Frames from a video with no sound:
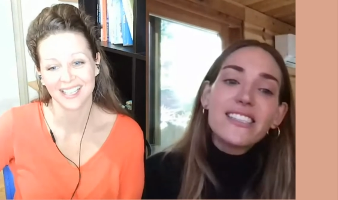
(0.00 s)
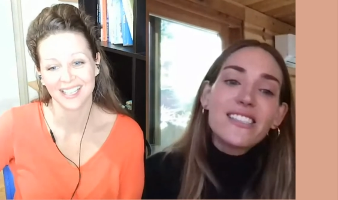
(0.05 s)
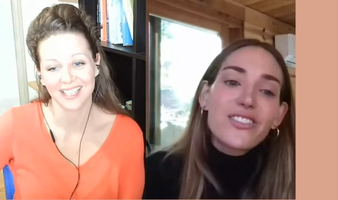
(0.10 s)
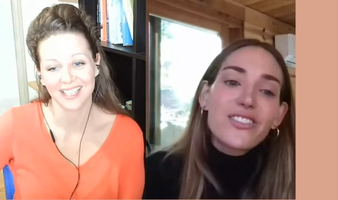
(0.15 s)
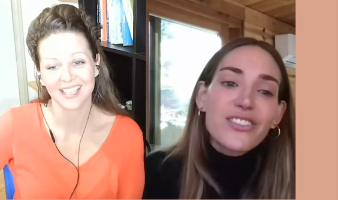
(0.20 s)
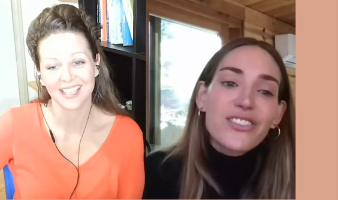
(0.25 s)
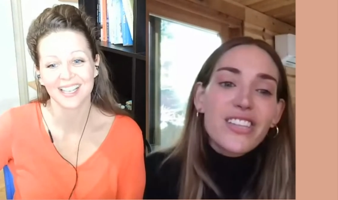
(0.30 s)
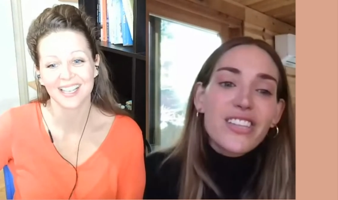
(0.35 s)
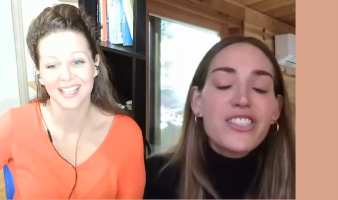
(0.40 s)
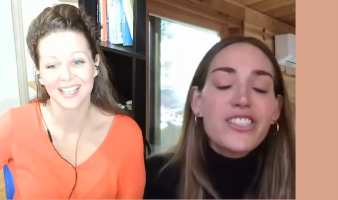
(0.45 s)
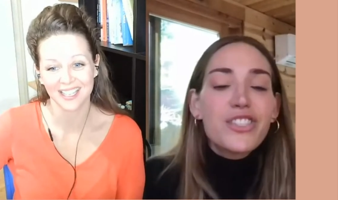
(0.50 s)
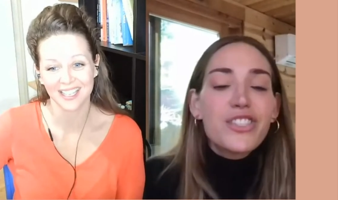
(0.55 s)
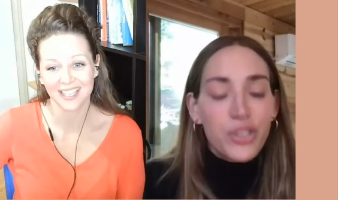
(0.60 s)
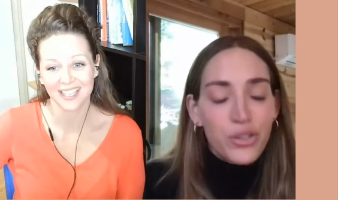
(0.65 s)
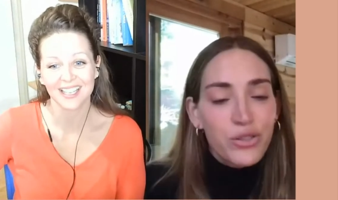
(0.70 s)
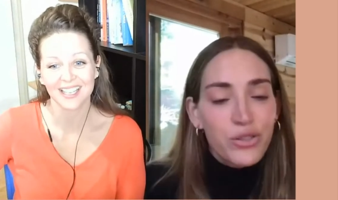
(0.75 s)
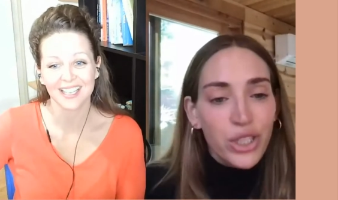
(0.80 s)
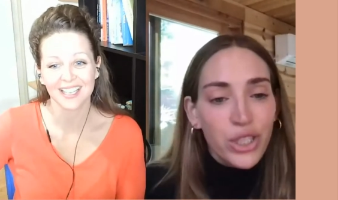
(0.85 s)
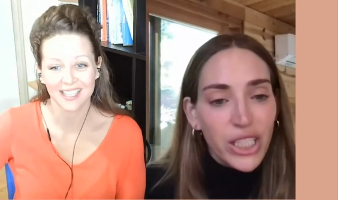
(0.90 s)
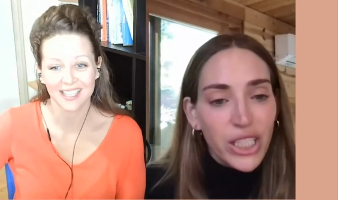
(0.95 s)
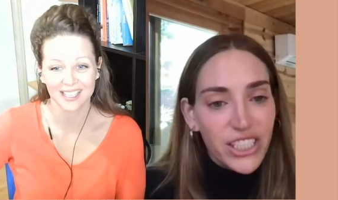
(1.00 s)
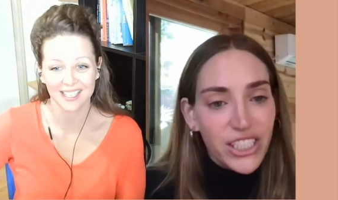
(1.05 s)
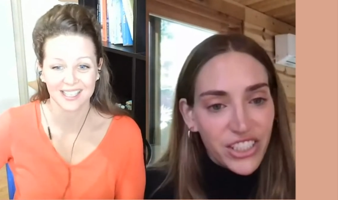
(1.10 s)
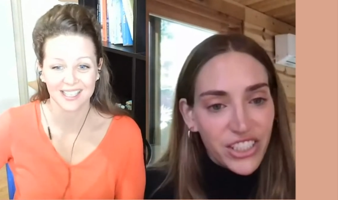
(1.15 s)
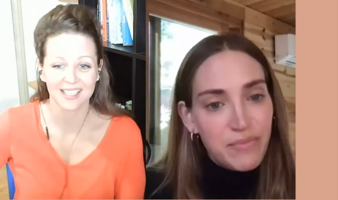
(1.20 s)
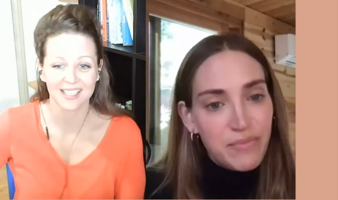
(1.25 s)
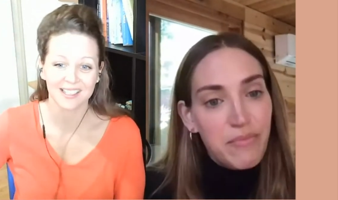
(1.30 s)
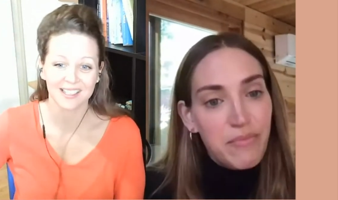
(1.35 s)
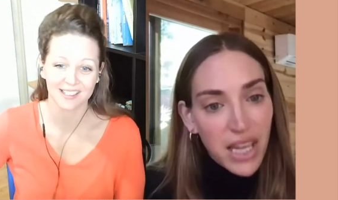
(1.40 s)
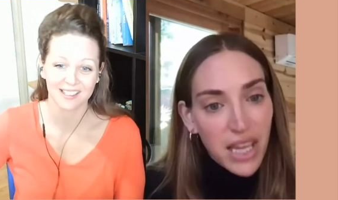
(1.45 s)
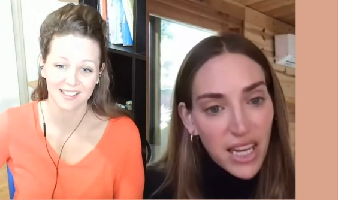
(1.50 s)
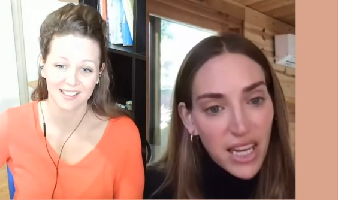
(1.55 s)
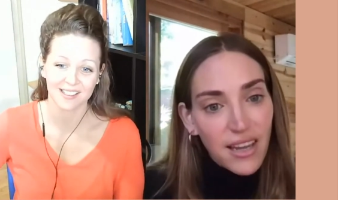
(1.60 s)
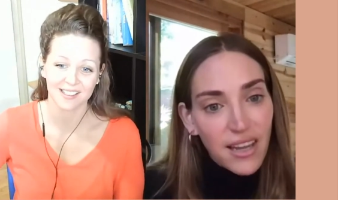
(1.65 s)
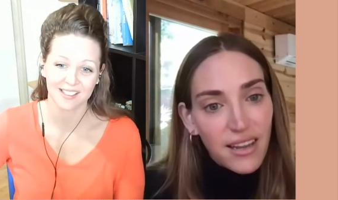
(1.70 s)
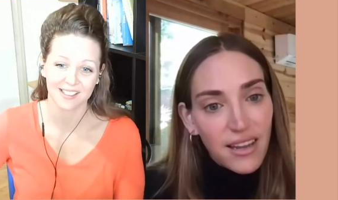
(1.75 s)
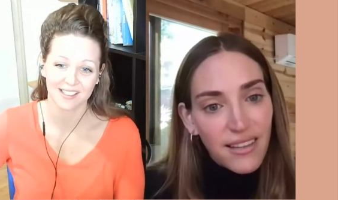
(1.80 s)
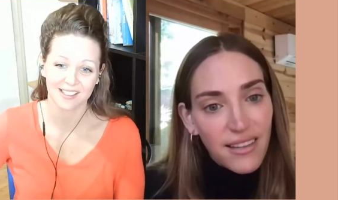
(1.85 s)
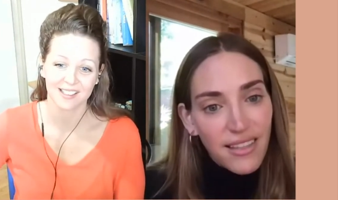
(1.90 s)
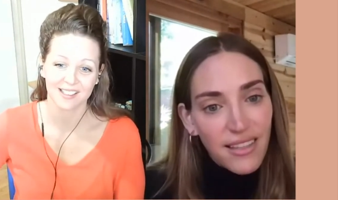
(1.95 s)
Speaker 1: just it's usually just
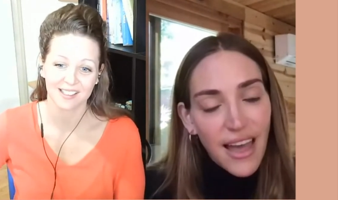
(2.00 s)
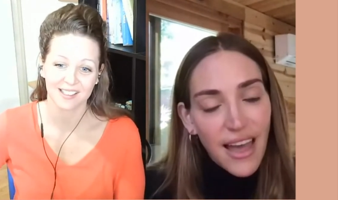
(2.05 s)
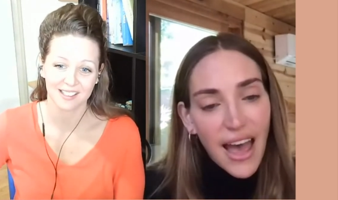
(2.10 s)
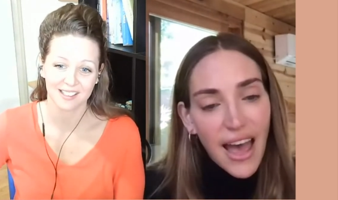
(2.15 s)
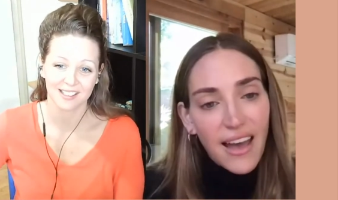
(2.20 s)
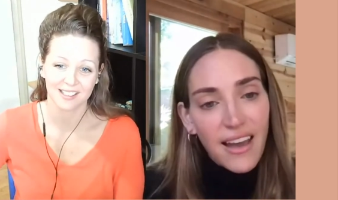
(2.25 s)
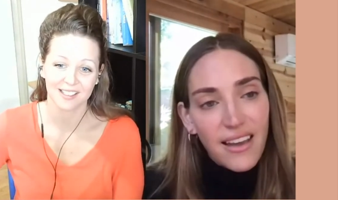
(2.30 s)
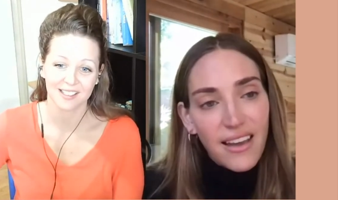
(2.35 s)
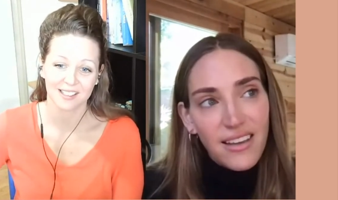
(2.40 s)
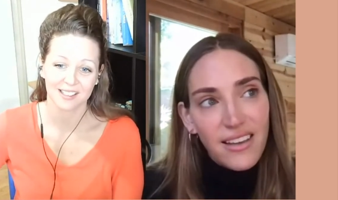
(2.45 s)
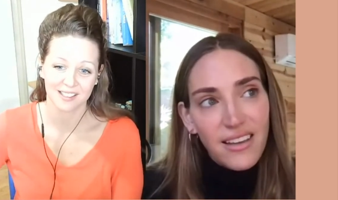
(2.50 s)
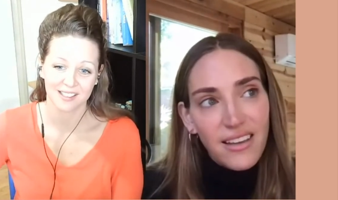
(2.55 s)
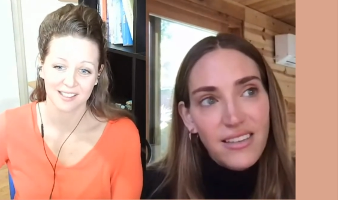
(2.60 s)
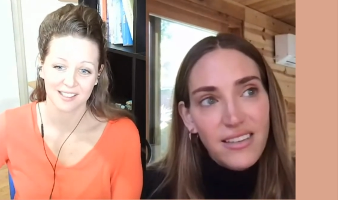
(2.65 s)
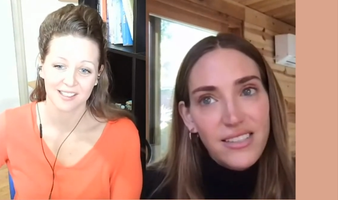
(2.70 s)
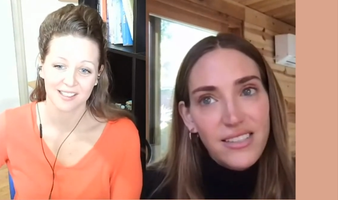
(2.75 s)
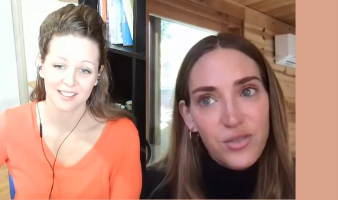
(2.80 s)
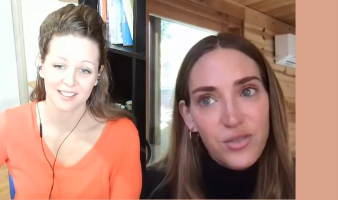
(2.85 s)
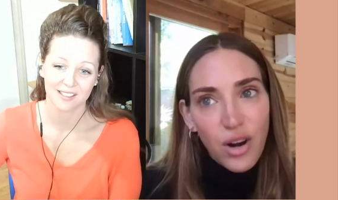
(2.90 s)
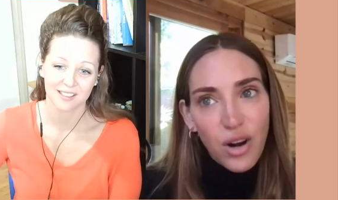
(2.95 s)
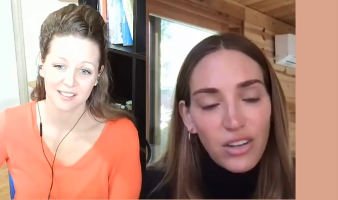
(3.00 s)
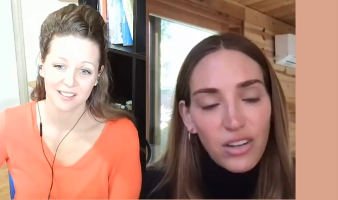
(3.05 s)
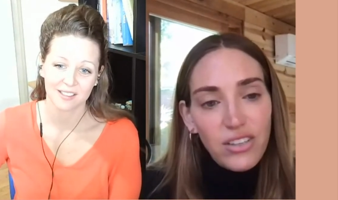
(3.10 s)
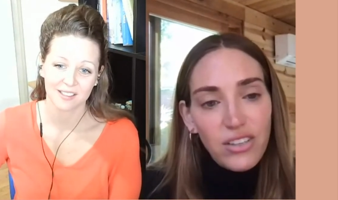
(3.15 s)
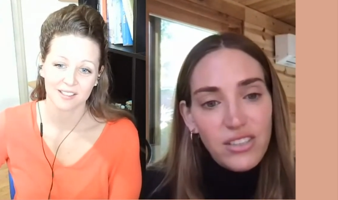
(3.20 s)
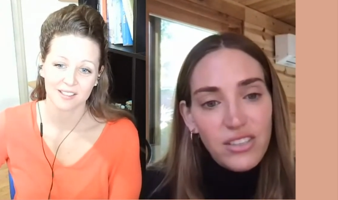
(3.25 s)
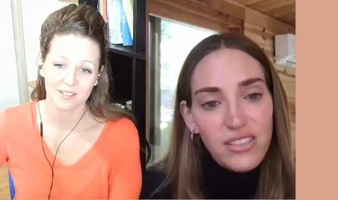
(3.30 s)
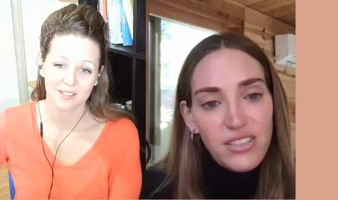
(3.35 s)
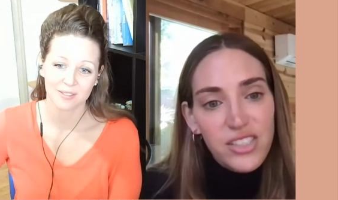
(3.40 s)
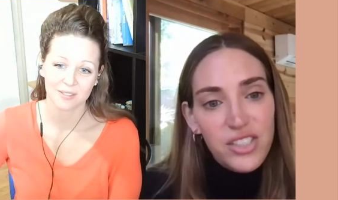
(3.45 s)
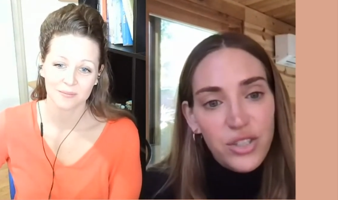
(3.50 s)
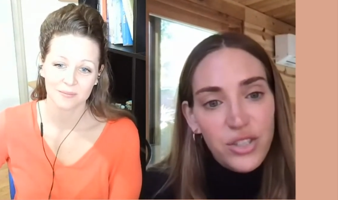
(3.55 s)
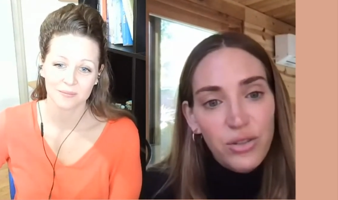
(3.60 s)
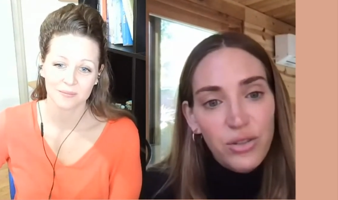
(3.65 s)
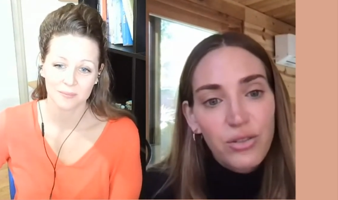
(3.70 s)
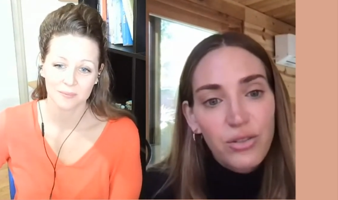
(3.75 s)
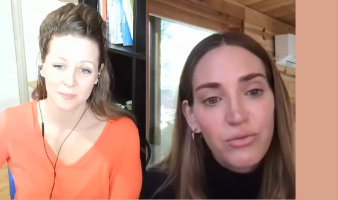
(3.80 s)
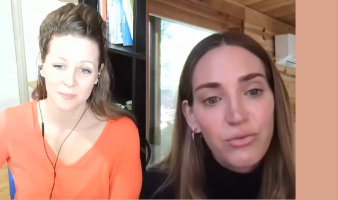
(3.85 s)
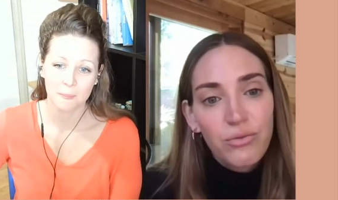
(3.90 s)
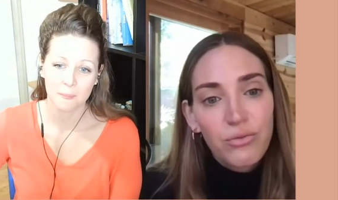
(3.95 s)
me that struggles
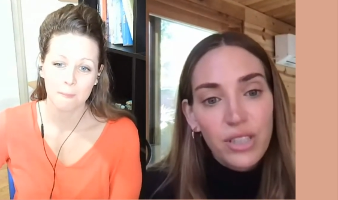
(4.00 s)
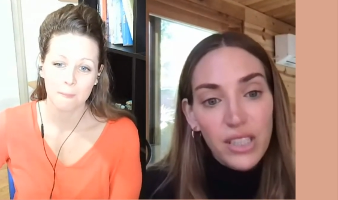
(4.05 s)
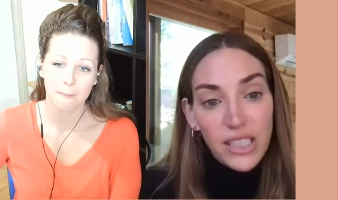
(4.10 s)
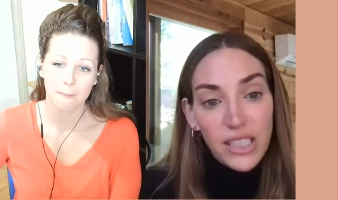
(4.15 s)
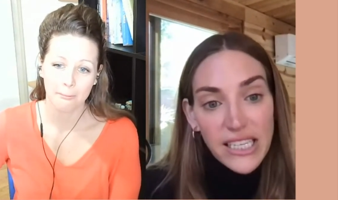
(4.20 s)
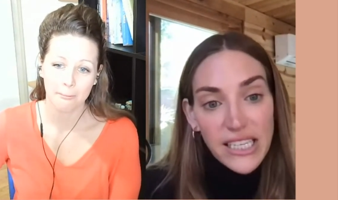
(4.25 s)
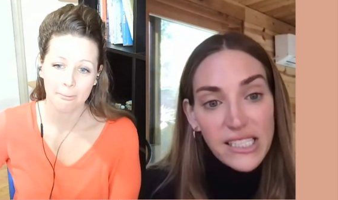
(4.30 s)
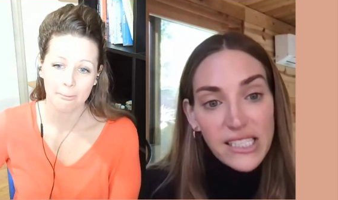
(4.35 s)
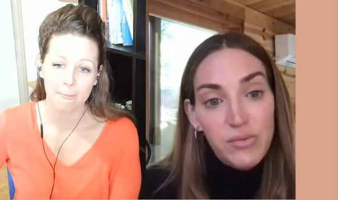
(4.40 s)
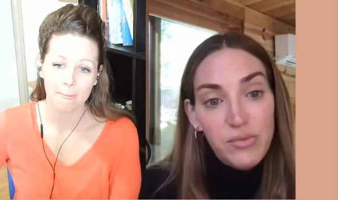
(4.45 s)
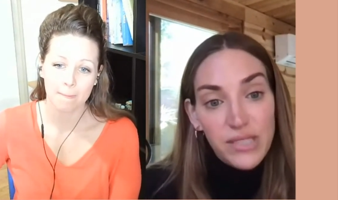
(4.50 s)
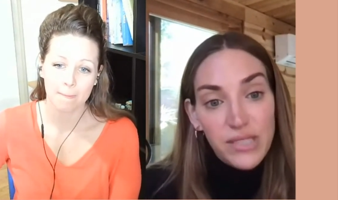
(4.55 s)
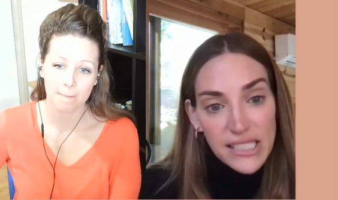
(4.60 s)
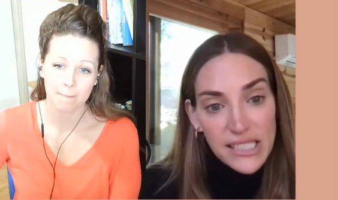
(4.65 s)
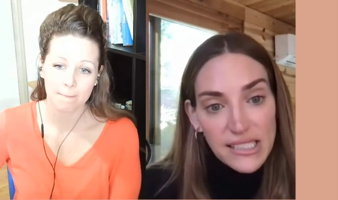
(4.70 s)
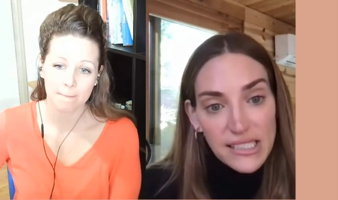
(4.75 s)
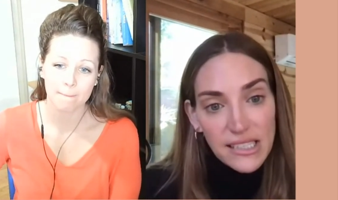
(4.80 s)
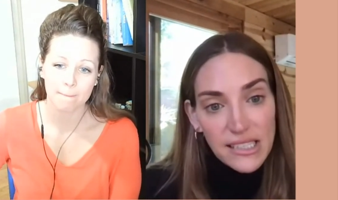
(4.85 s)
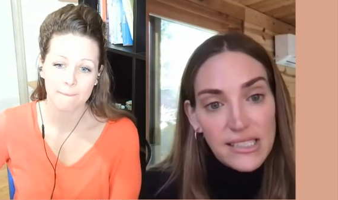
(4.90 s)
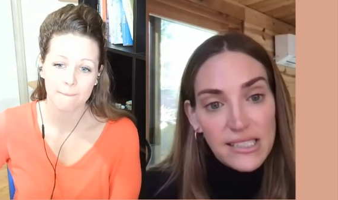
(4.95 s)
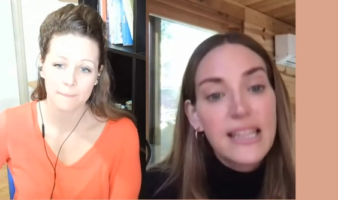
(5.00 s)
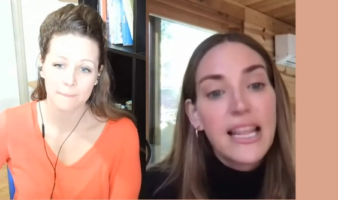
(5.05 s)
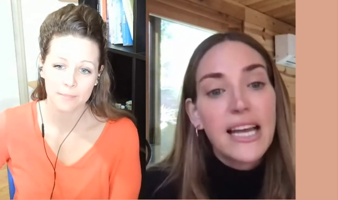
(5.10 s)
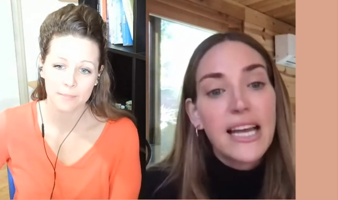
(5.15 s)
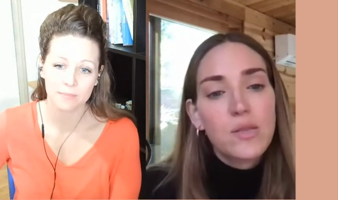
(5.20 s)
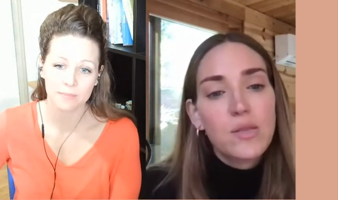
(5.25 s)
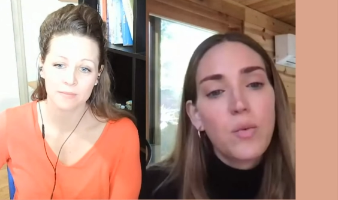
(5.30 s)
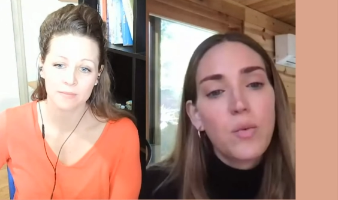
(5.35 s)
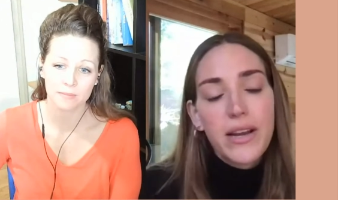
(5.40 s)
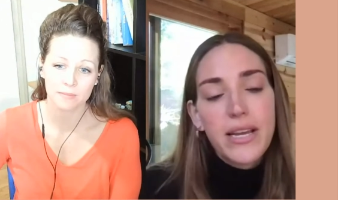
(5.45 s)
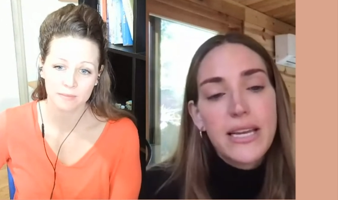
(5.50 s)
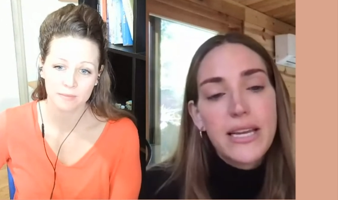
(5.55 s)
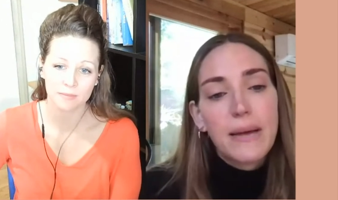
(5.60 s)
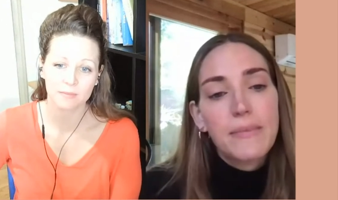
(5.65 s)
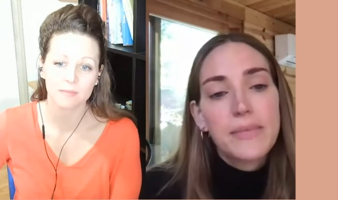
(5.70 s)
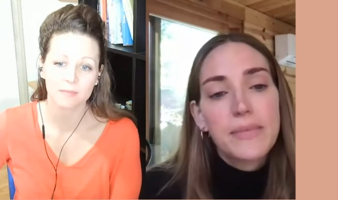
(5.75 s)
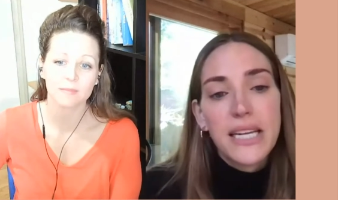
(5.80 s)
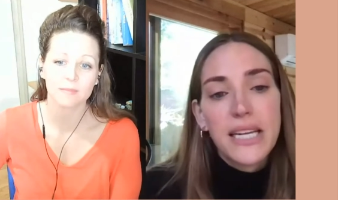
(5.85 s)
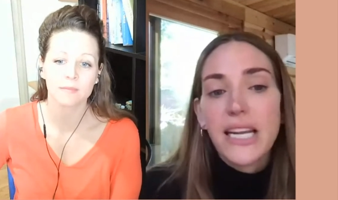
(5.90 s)
to release resistance, and that's where he comes in.